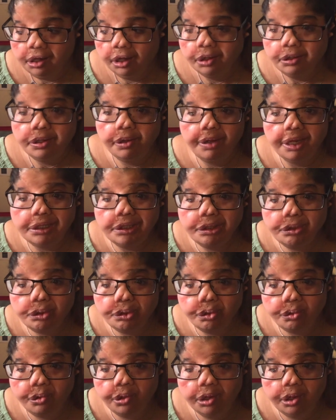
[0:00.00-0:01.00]
So as
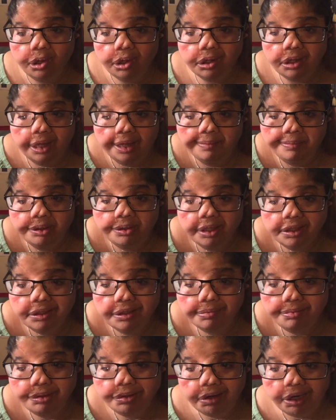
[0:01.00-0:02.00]
usual, comment, like,
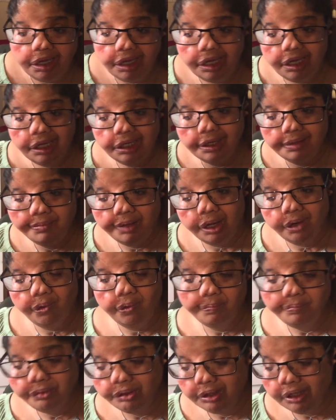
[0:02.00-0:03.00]
subscribe. I
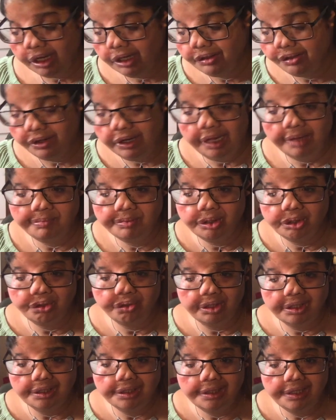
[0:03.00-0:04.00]
hope you guys are having a
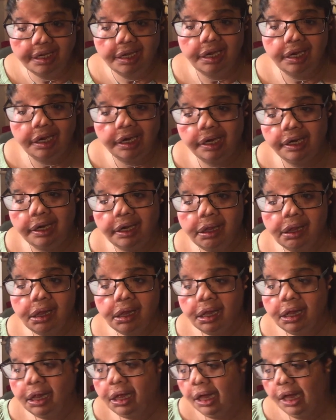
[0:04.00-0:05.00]
great day.
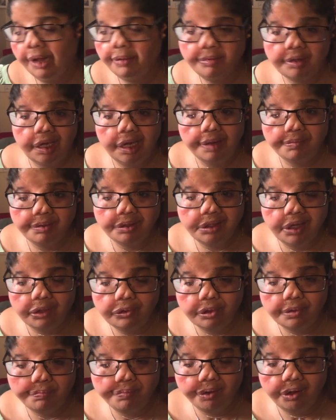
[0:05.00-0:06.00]
I'm gonna have
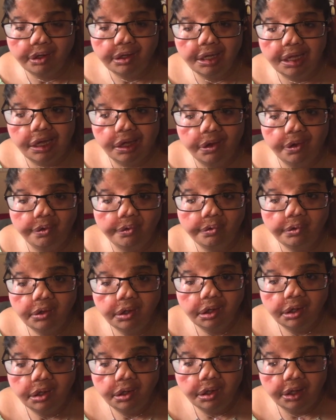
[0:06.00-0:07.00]
another book out
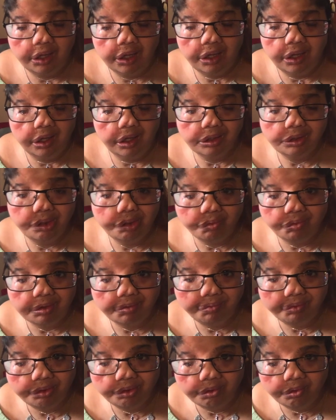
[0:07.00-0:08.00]
to
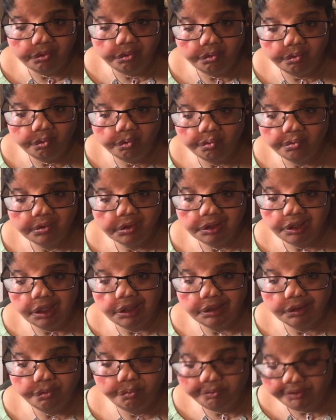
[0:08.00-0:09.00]
review
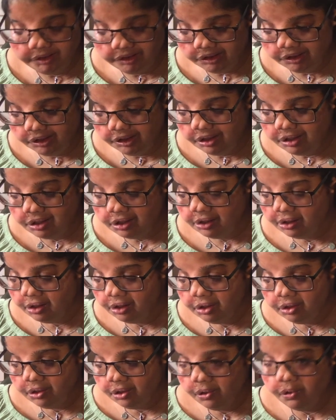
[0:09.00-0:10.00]
next week.
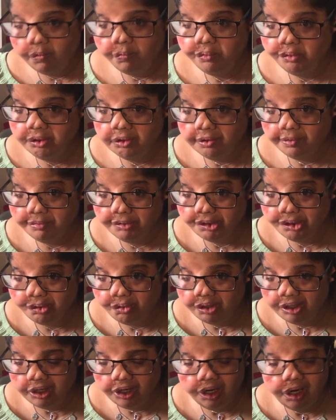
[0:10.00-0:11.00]
Hopefully it'll be
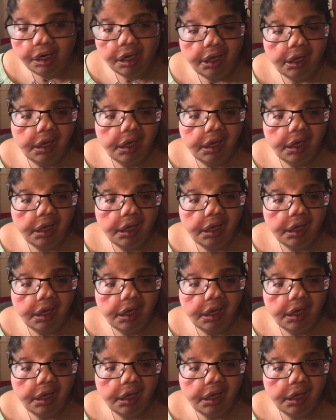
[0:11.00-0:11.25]
shorter.